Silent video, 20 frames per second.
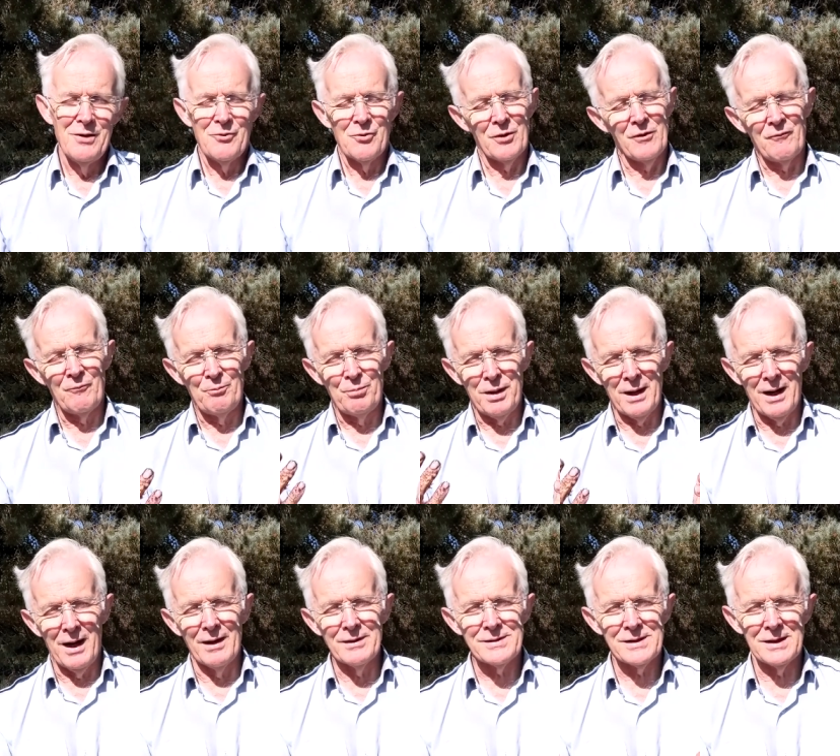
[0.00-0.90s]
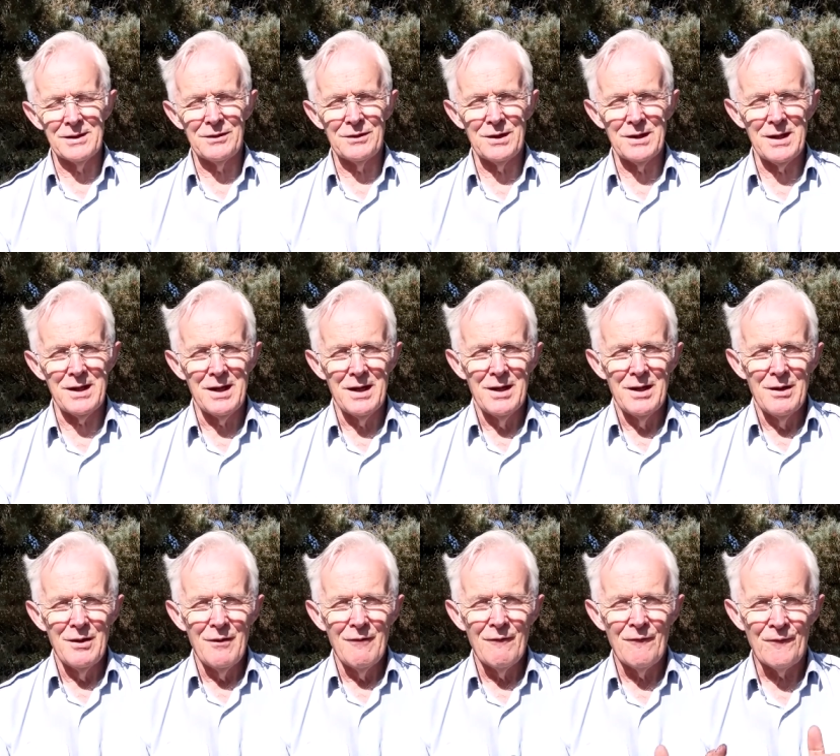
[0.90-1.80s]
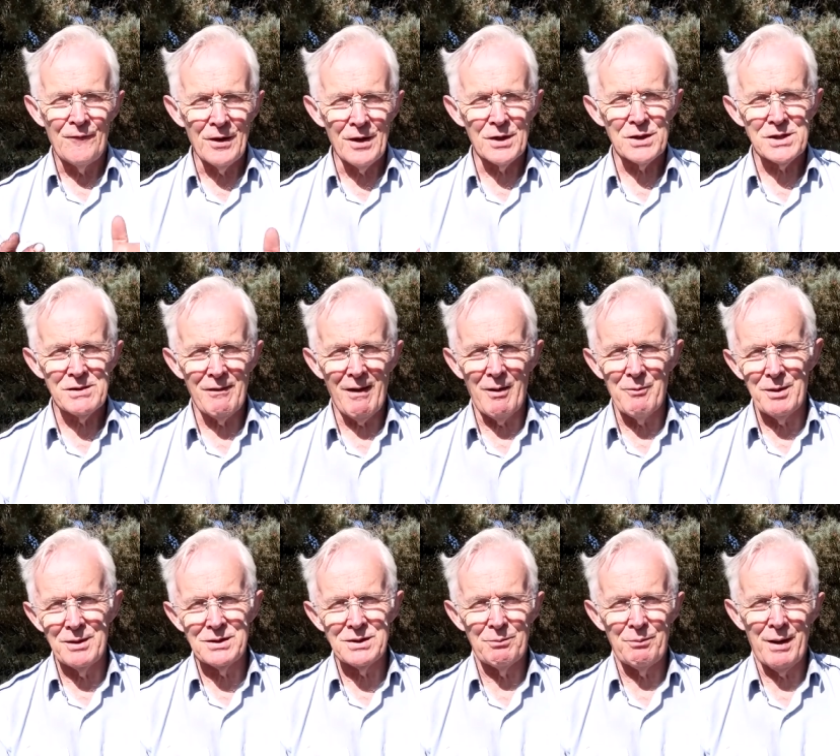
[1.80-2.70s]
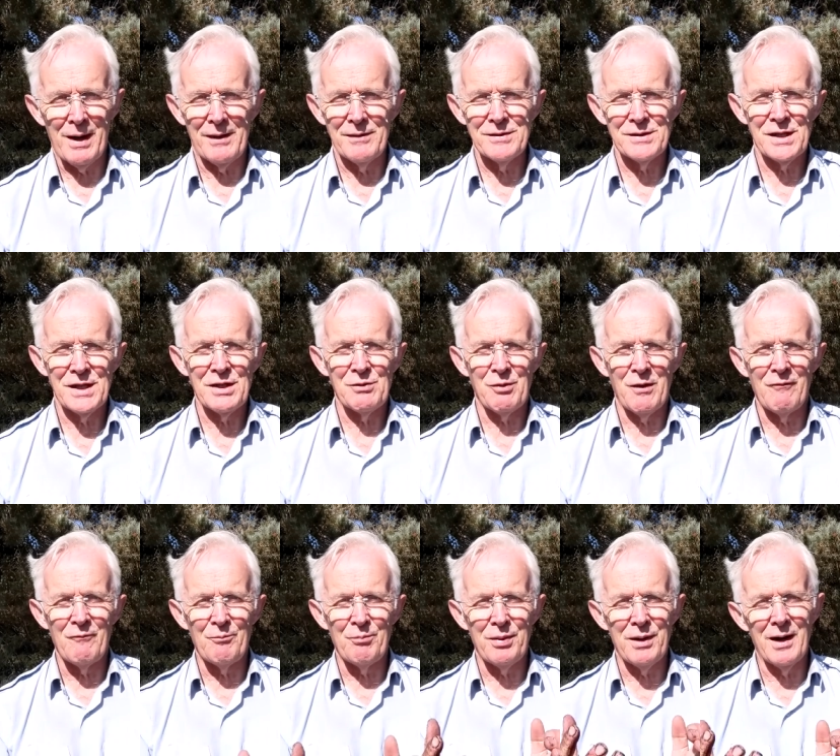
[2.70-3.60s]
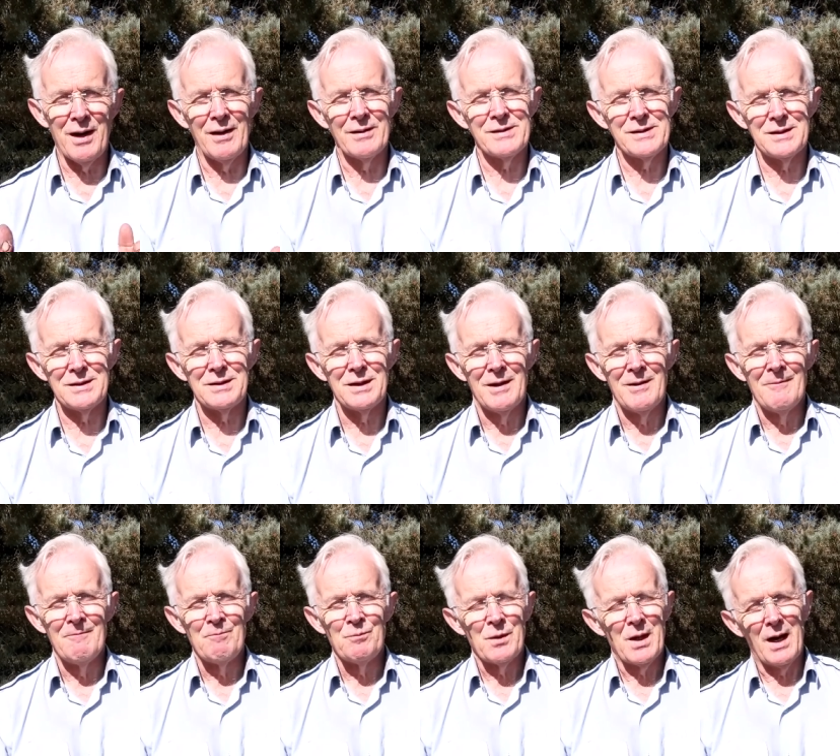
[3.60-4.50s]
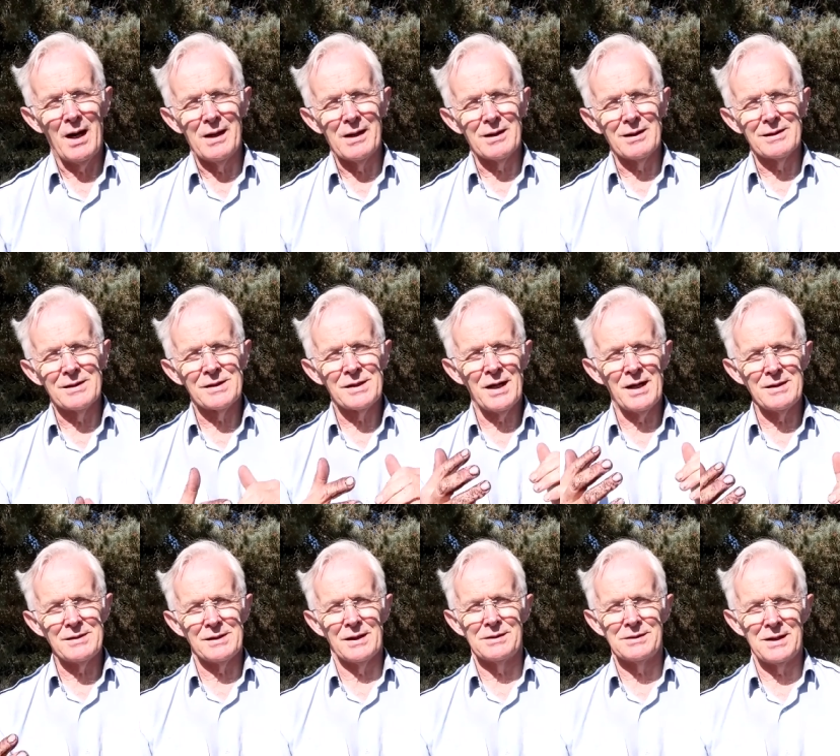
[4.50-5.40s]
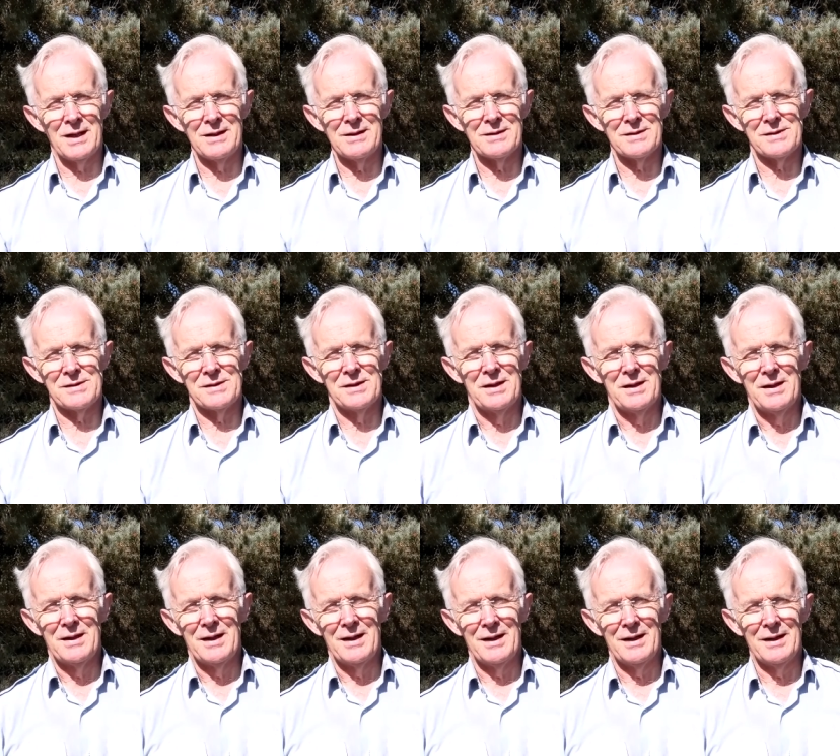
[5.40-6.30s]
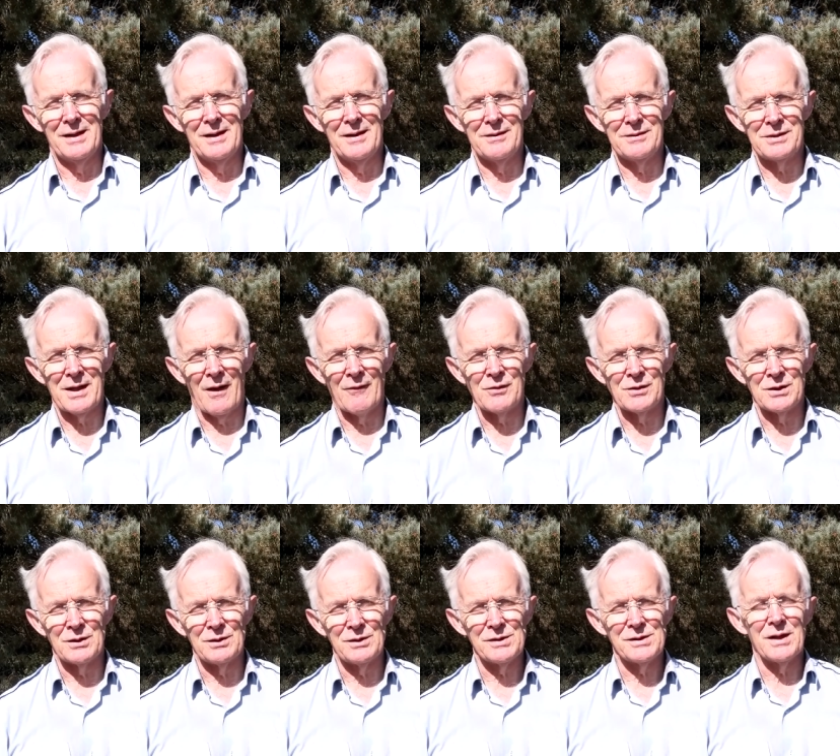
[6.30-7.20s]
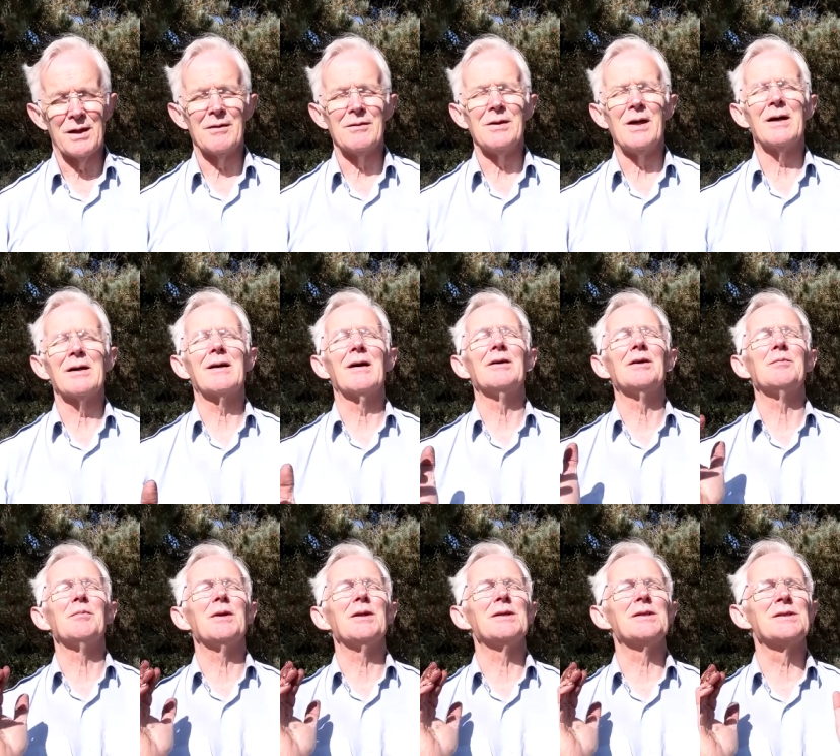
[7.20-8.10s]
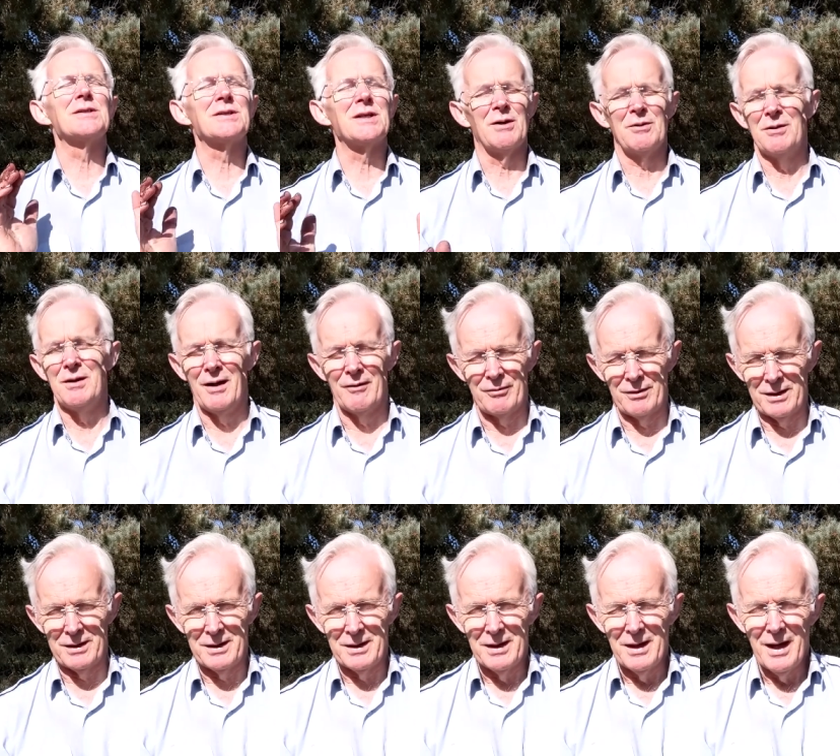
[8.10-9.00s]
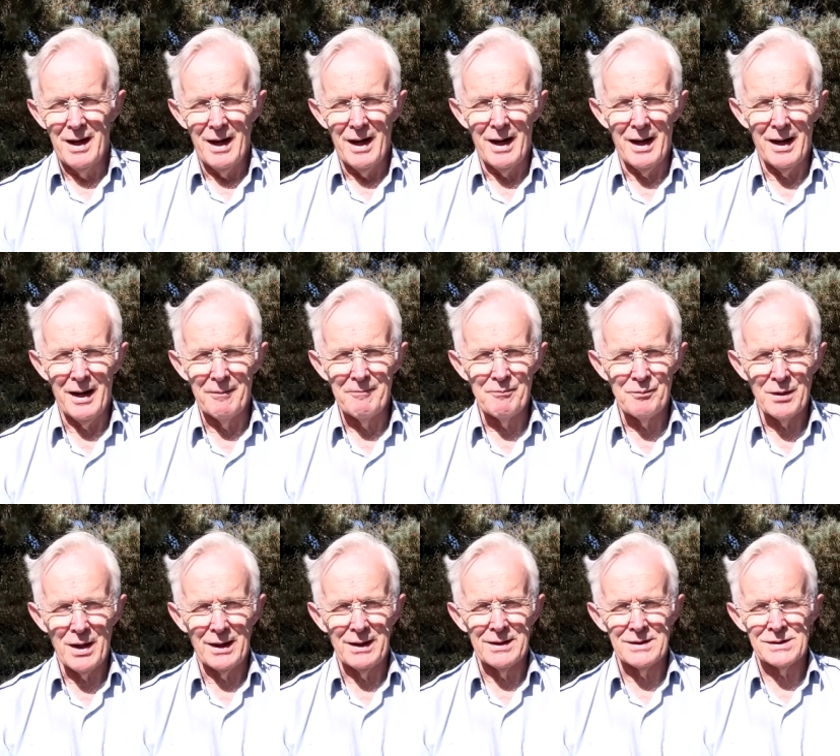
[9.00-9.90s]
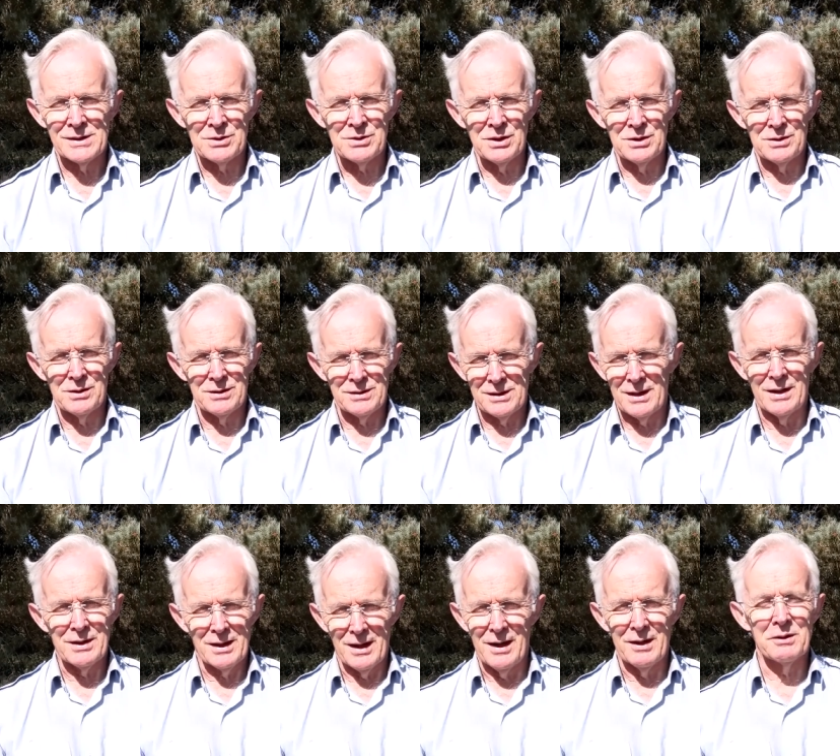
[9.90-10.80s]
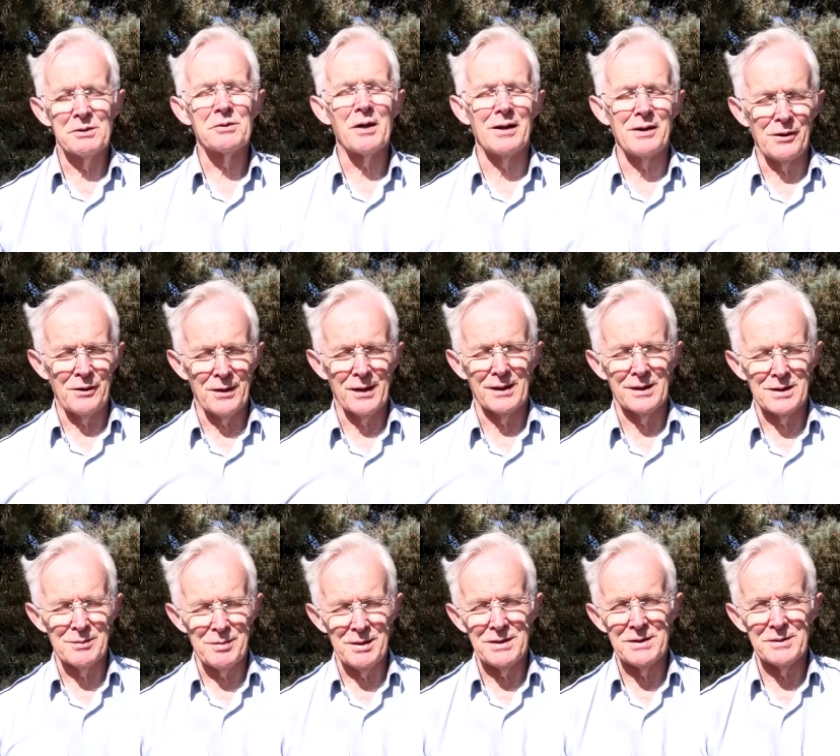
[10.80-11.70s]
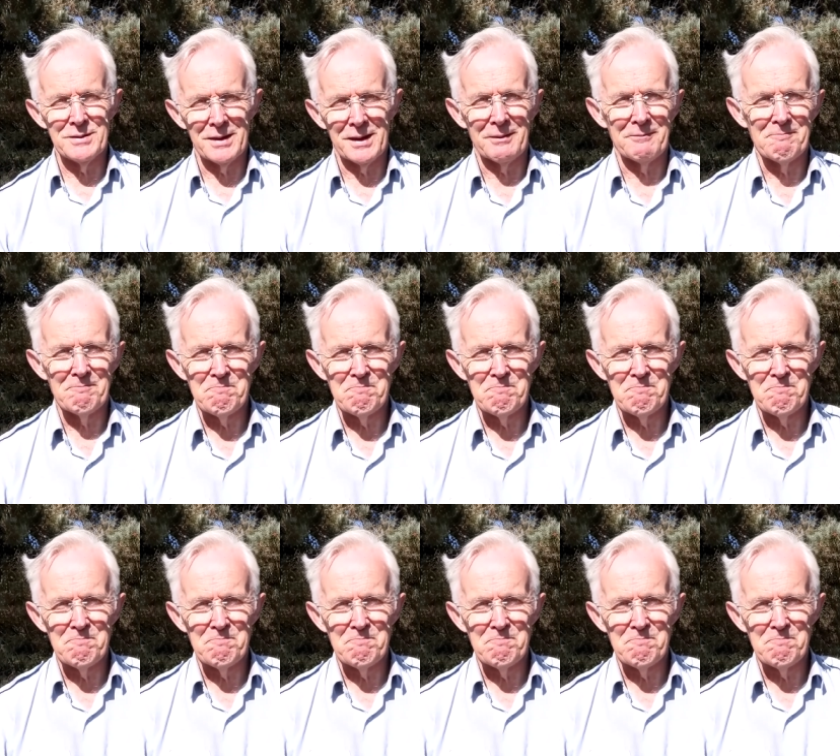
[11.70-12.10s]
We've planted the first of our winter pansies. We've planted our little Tate daffodils. They're going to be so lovely. And it's such a great thing to be doing.